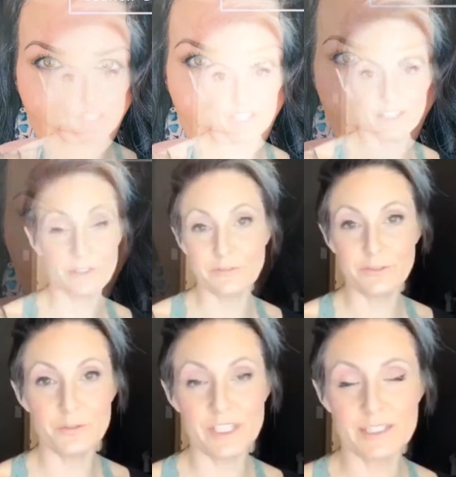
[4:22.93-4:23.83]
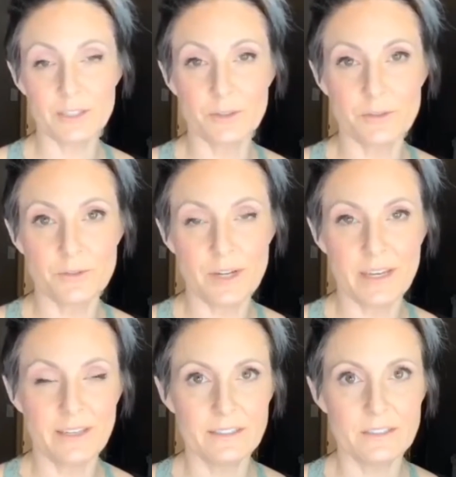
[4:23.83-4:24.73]
Until a few days ago,
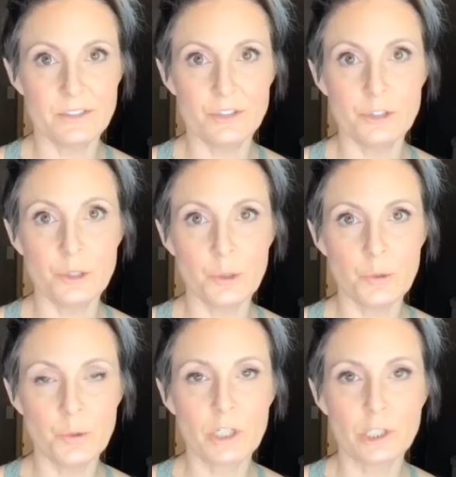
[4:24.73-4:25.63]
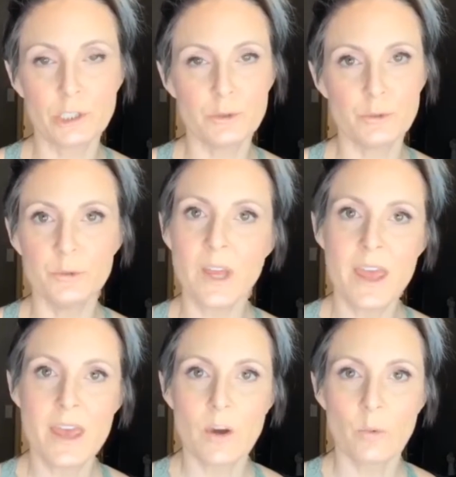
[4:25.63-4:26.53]
I had no clue
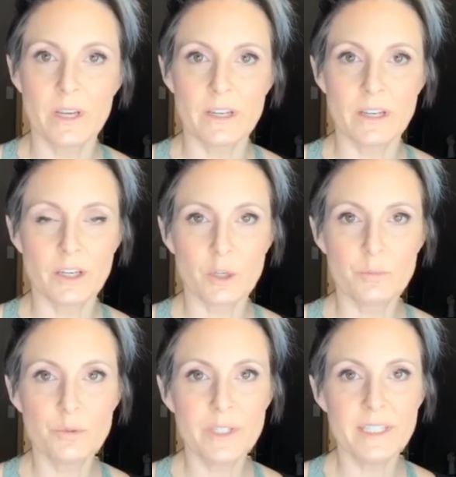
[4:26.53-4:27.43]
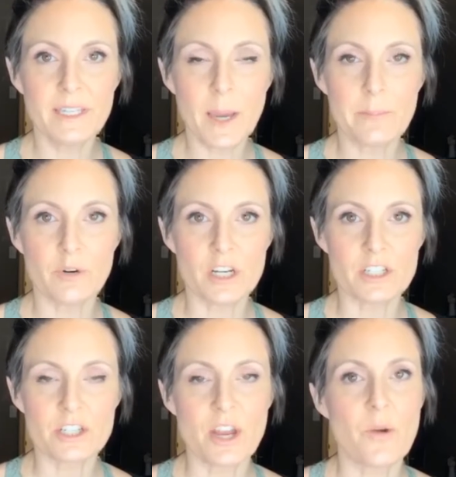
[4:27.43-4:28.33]
what a Kabuki
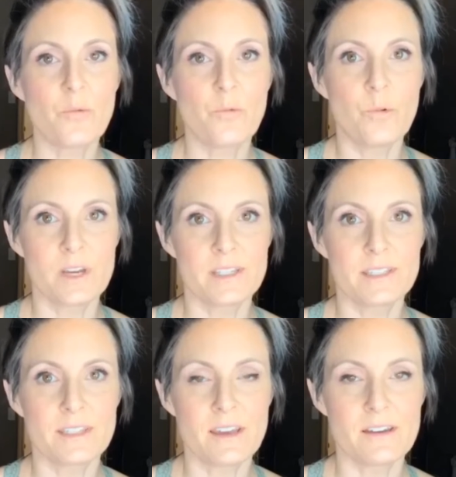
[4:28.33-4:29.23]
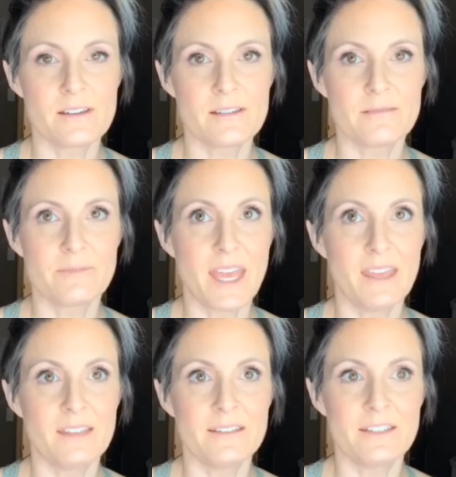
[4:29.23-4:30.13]
brush was,
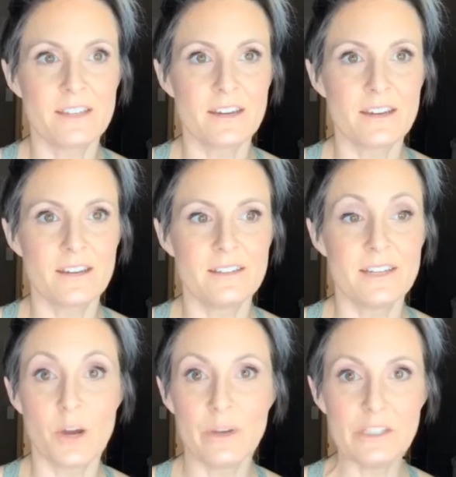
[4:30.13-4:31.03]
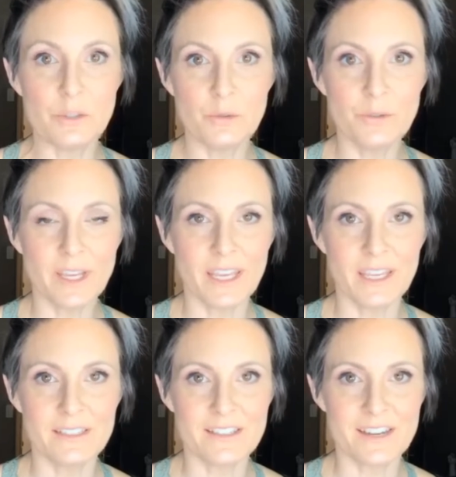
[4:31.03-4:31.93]
and now I do,
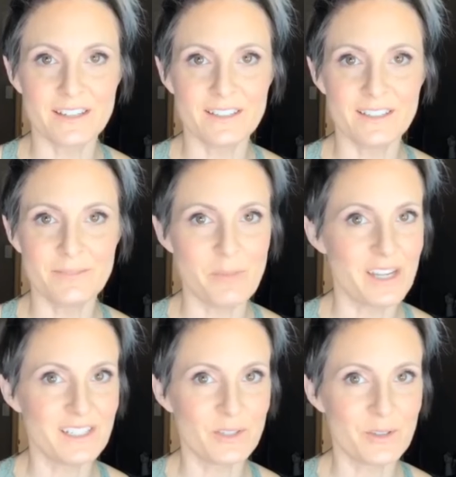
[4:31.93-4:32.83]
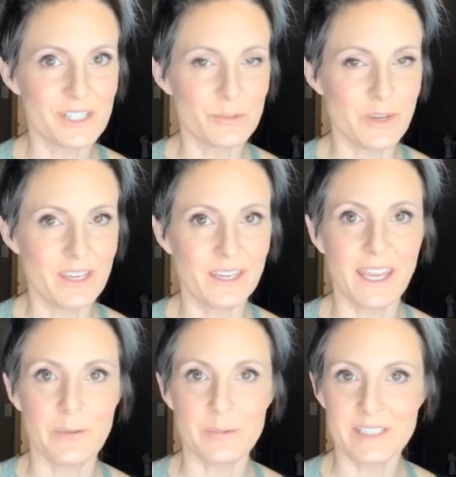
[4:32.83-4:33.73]
and mine is on its way. I
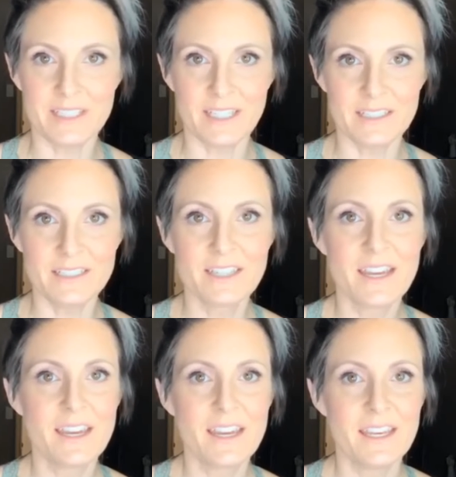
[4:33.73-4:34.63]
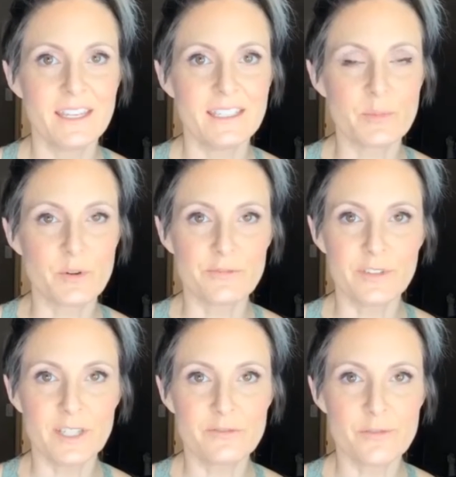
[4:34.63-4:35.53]
can't wait to get it. It's
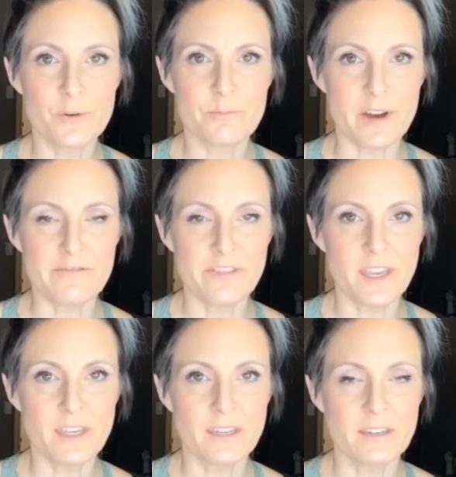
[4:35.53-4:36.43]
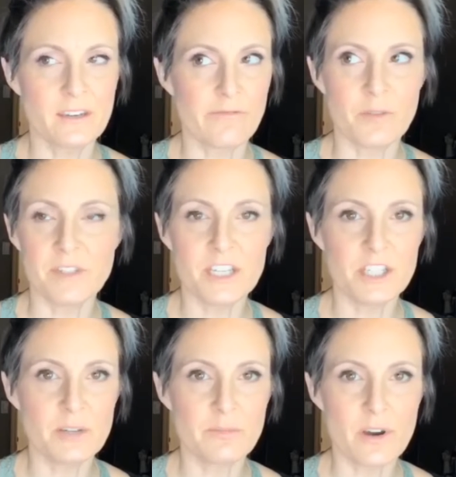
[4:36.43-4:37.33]
perfect for buffing
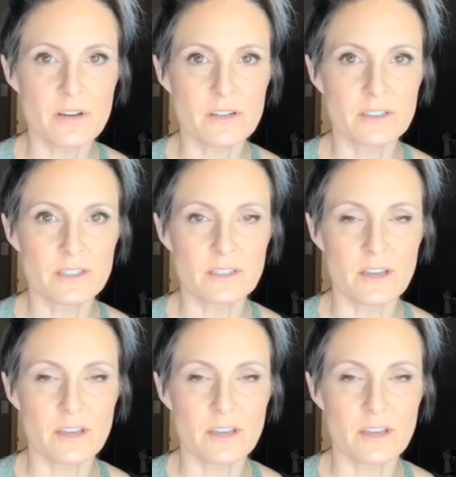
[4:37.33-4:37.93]
foundation products.